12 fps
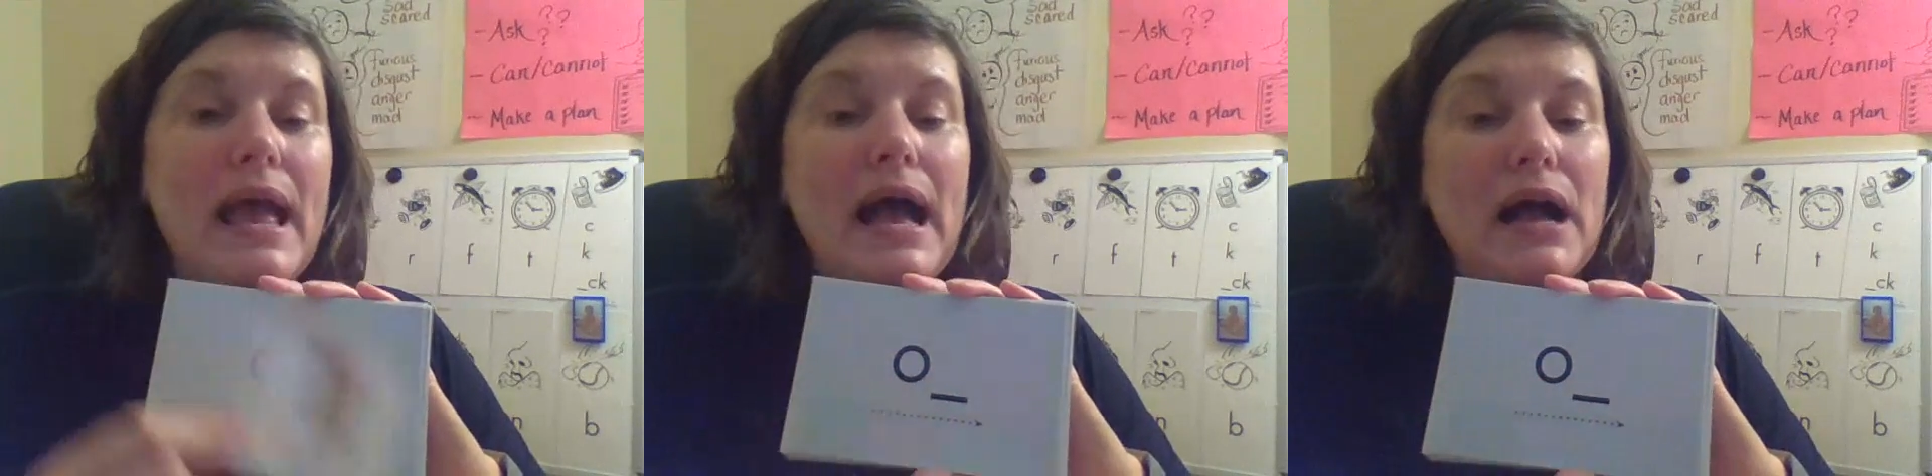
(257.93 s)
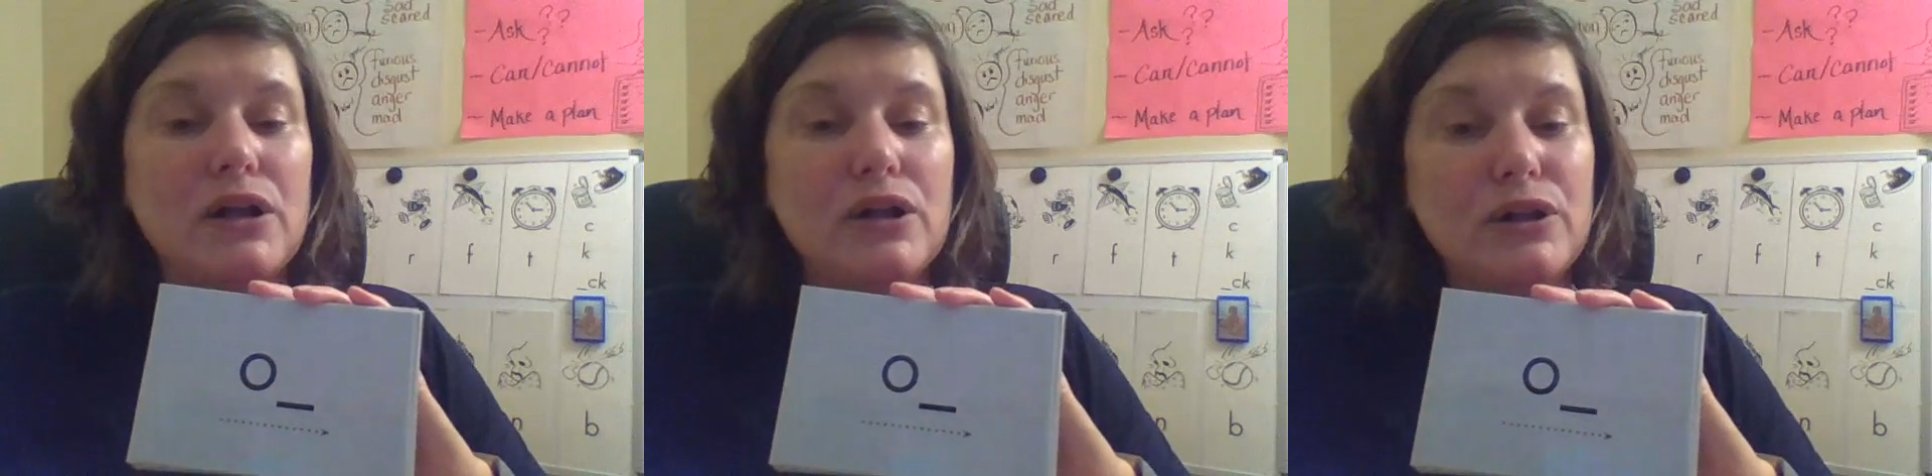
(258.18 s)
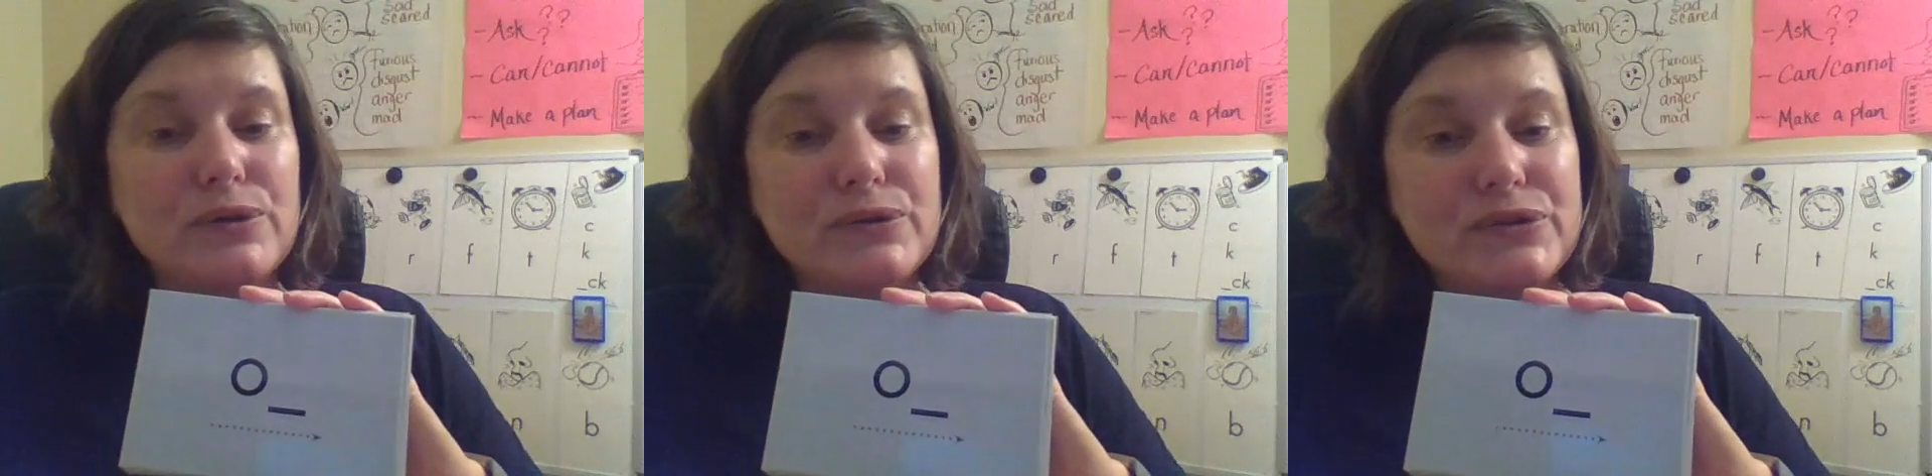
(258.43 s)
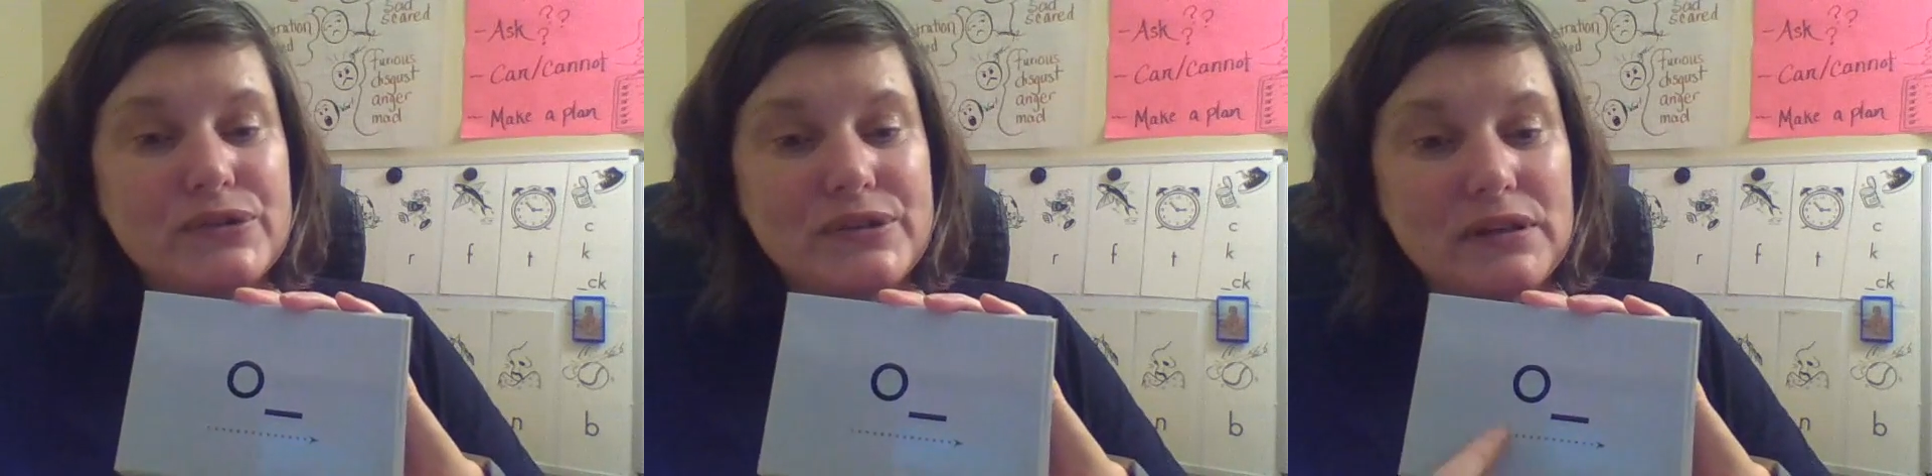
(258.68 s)
A closed
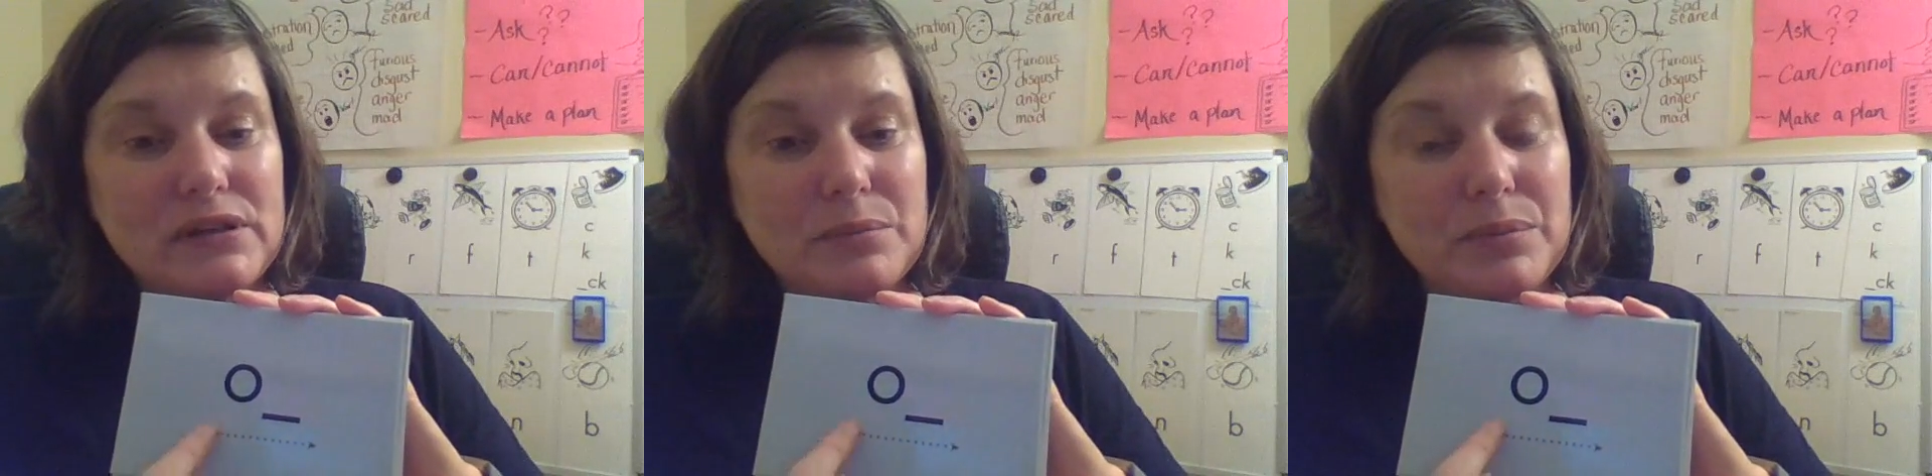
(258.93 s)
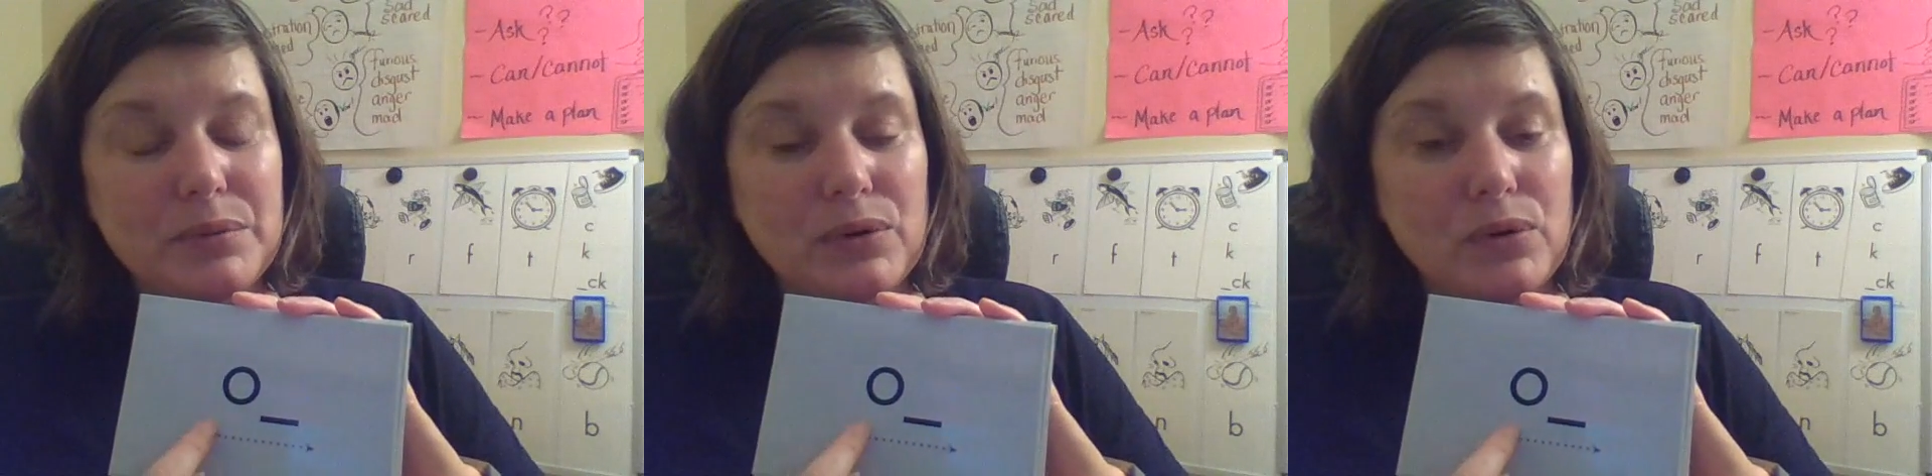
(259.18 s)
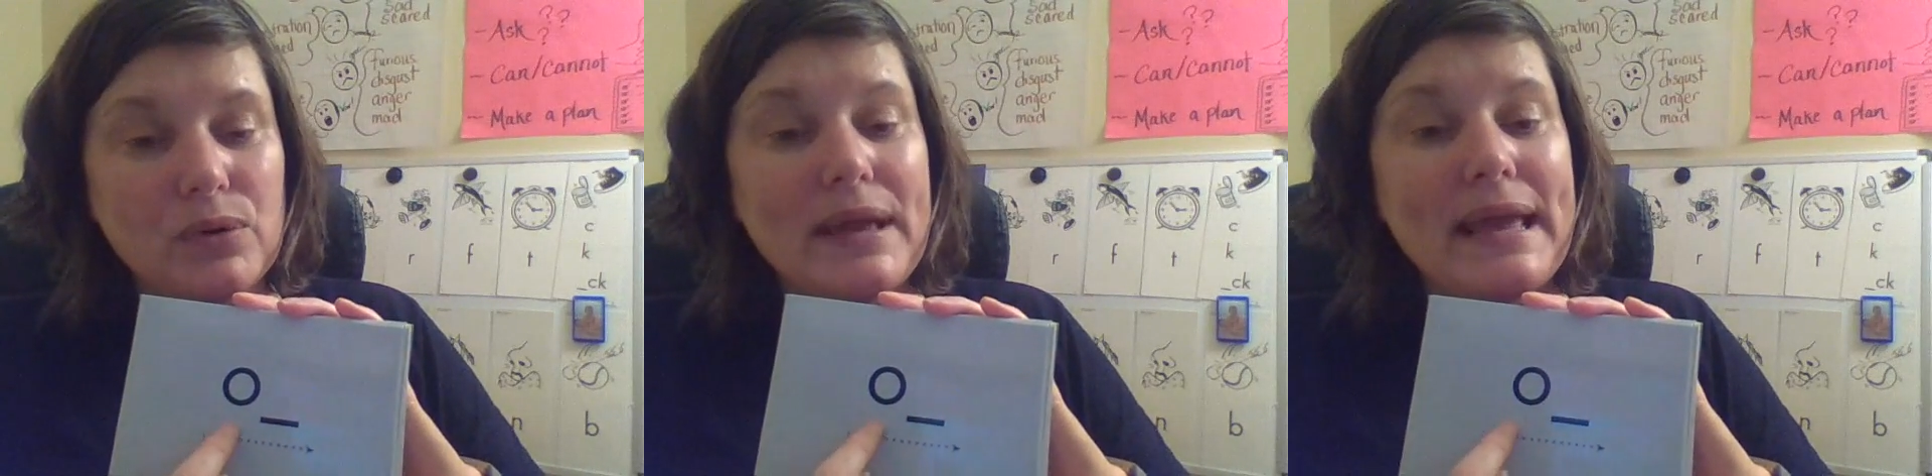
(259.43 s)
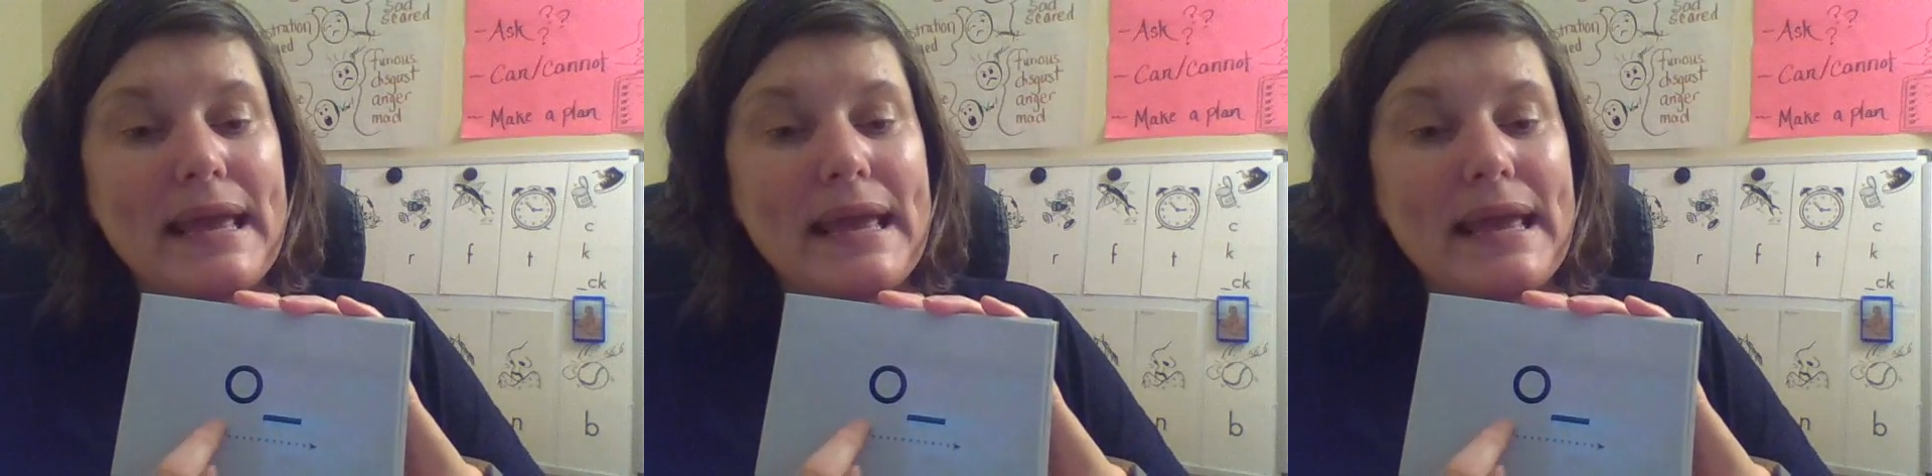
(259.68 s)
syllable